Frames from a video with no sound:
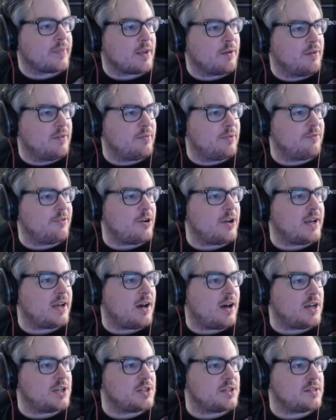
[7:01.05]
We've been very
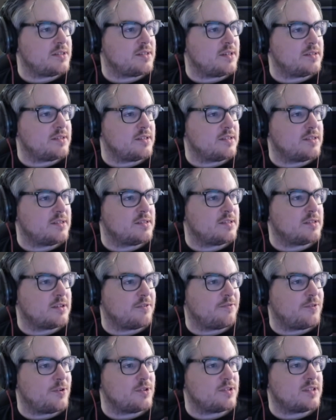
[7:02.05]
cautious since this is
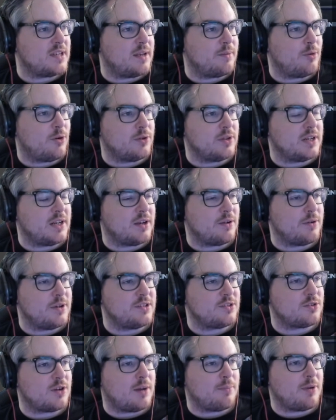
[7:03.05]
our first time holding
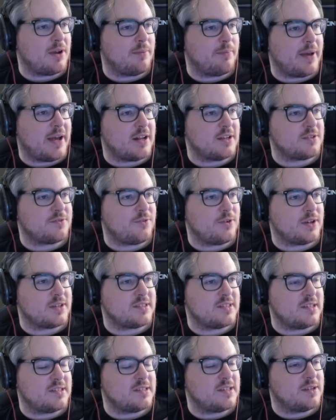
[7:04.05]
increased drop rate banners for
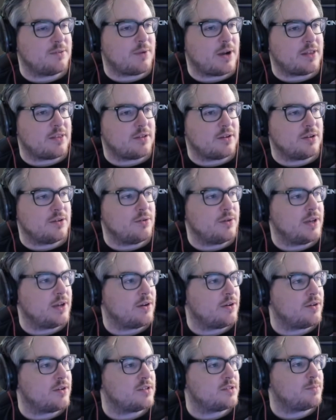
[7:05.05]
existing rather than new
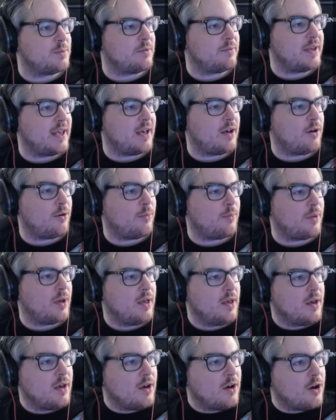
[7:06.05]
heroes, but we hope
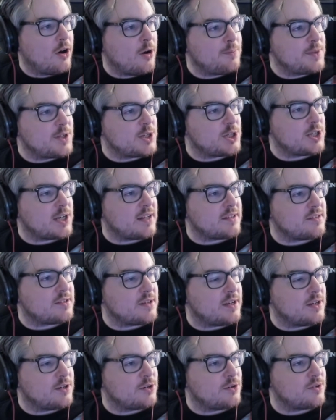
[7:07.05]
the chance
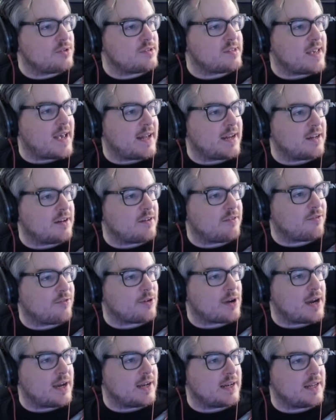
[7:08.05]
to introduce added
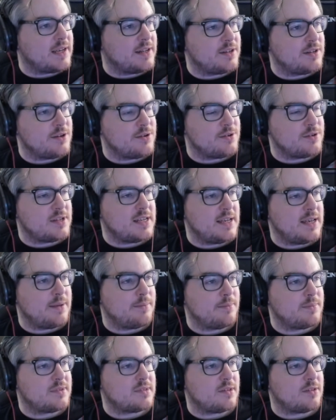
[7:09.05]
variety into your
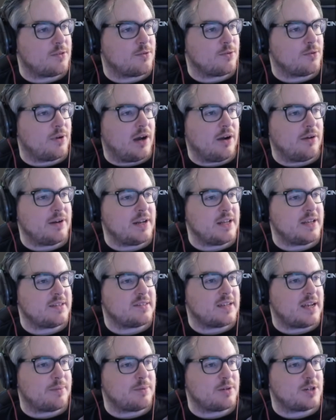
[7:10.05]
teams through already
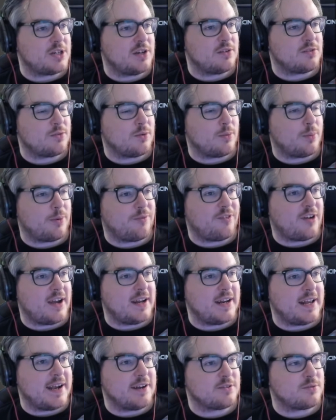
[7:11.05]
established heroes will
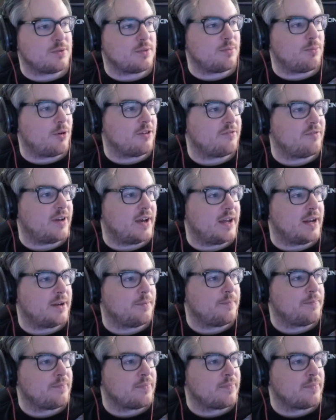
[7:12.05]
provide heirs with more fun.